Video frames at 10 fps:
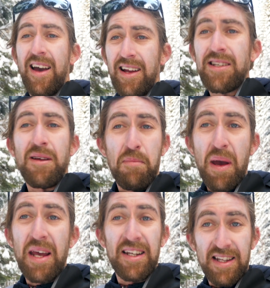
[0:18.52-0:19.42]
and it's a
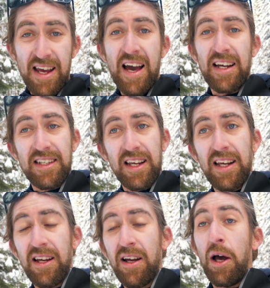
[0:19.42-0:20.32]
pain in the ass.
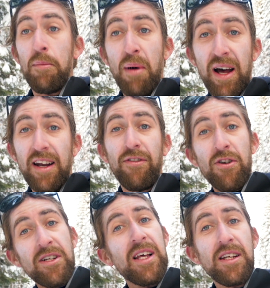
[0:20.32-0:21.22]
But if
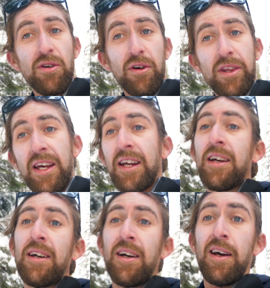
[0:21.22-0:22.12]
you're into that sort of thing,
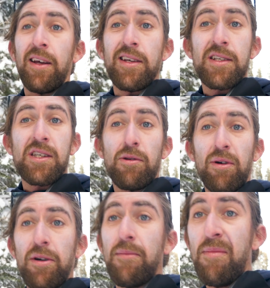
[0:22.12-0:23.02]
this is the
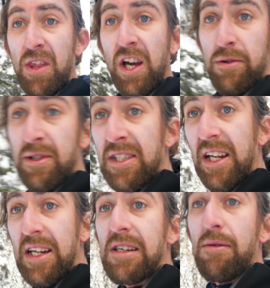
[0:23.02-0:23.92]
route. The other one's the
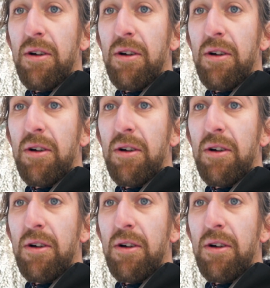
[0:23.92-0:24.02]
easy